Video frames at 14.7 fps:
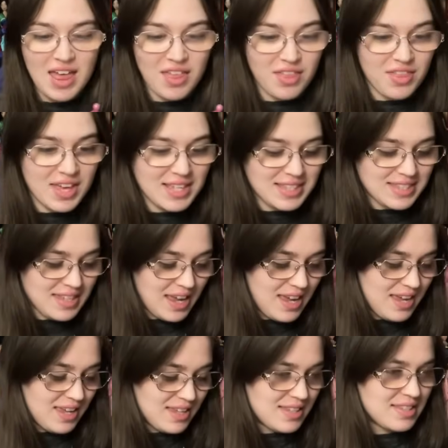This
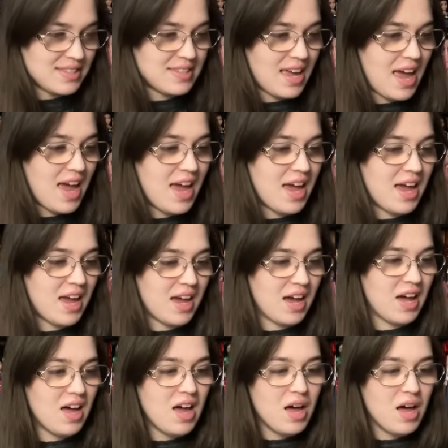is a